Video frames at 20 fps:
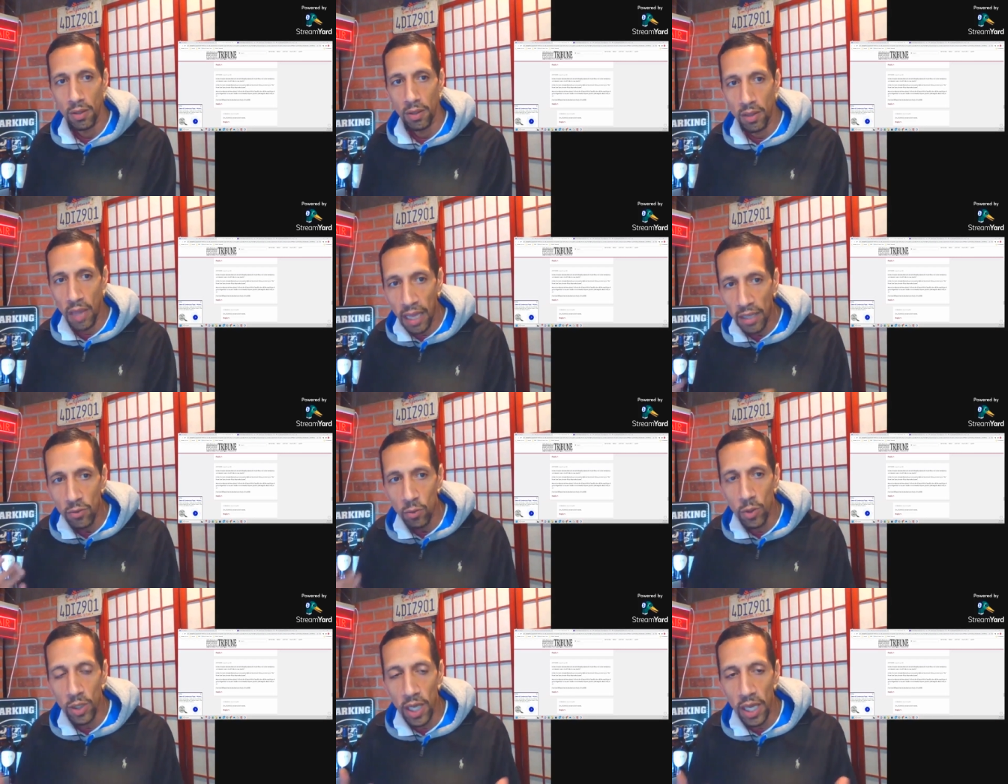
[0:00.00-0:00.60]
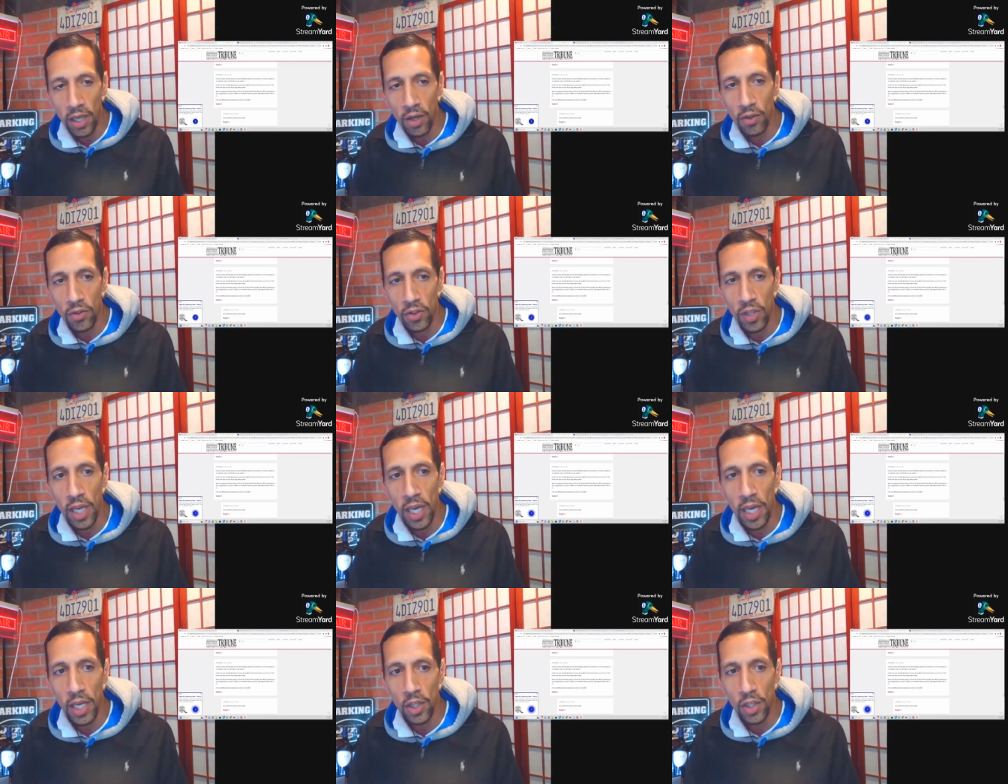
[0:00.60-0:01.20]
That's what Nader
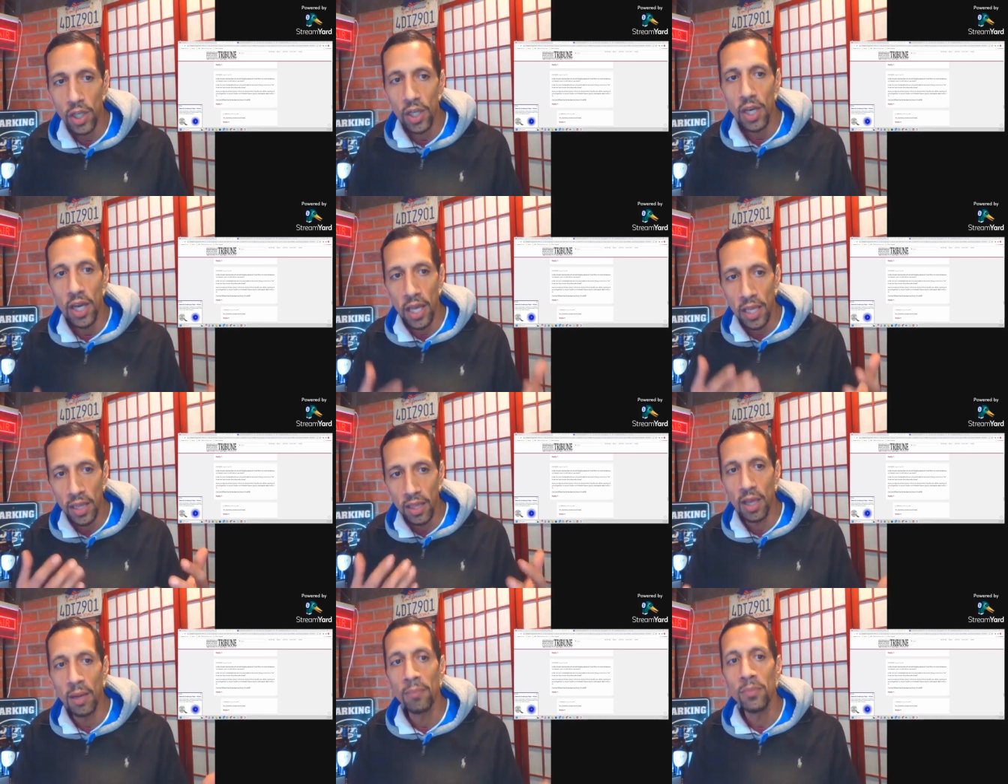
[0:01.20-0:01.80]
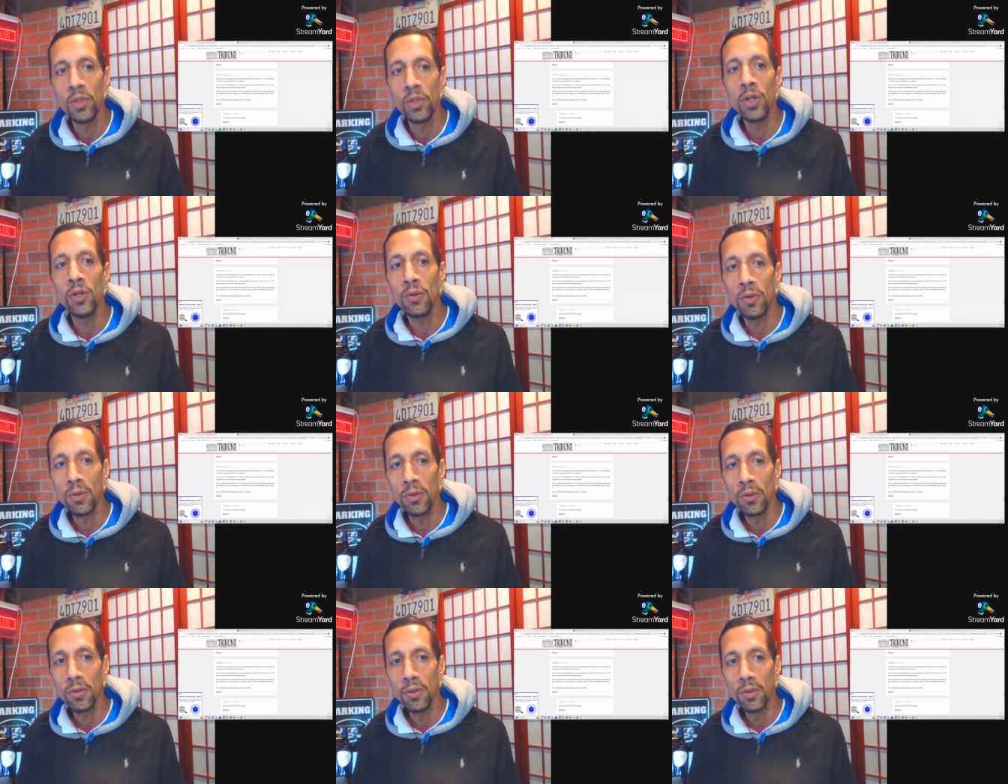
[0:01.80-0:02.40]
Sayegh and them do.
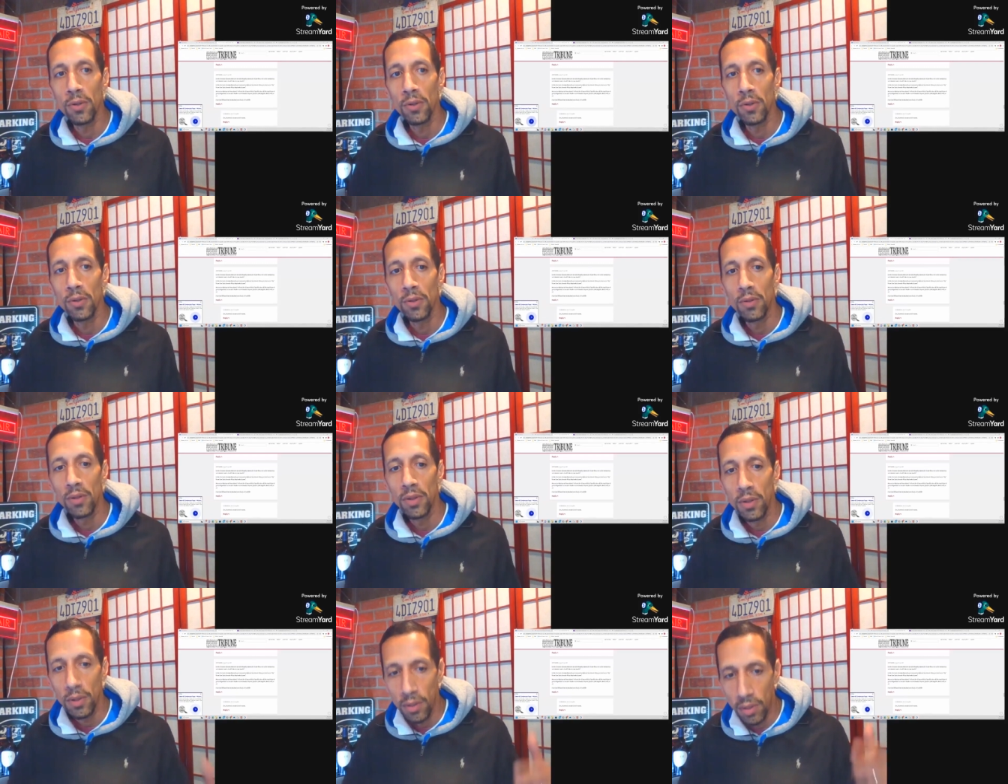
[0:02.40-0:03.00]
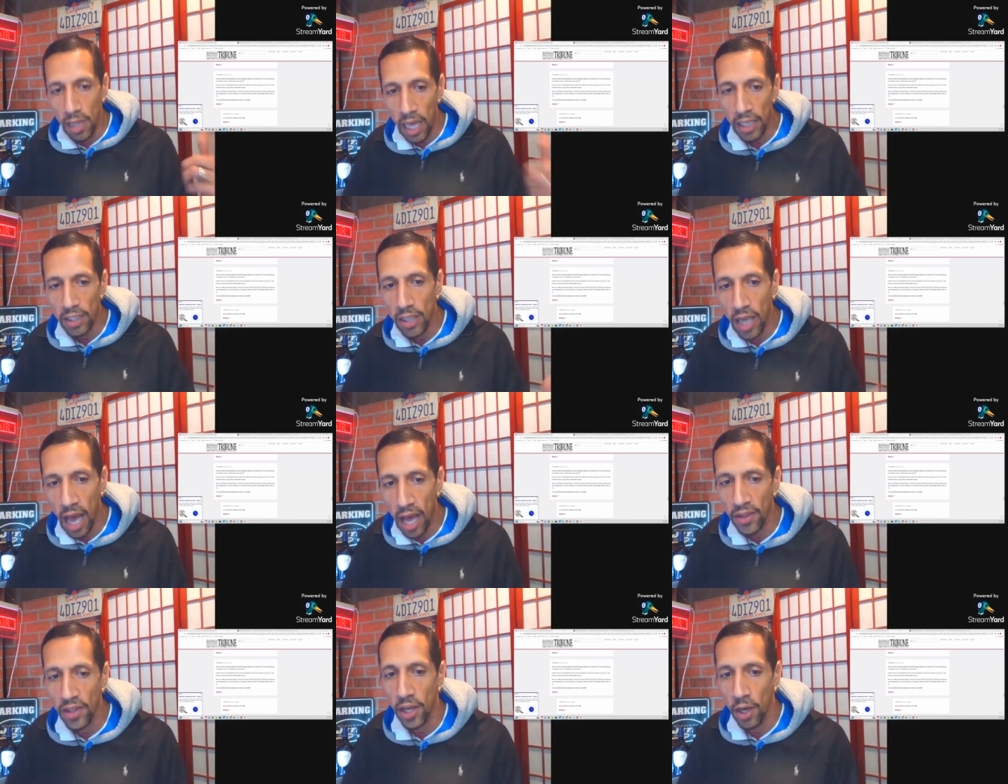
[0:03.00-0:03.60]
That's
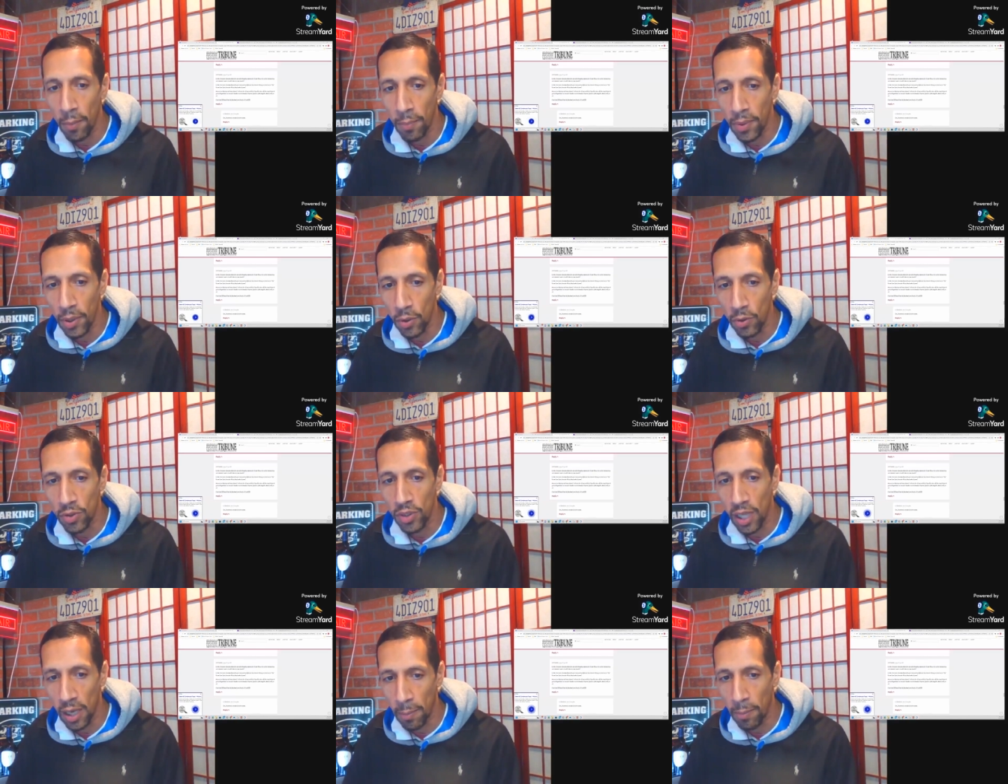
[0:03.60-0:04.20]
how they abuse their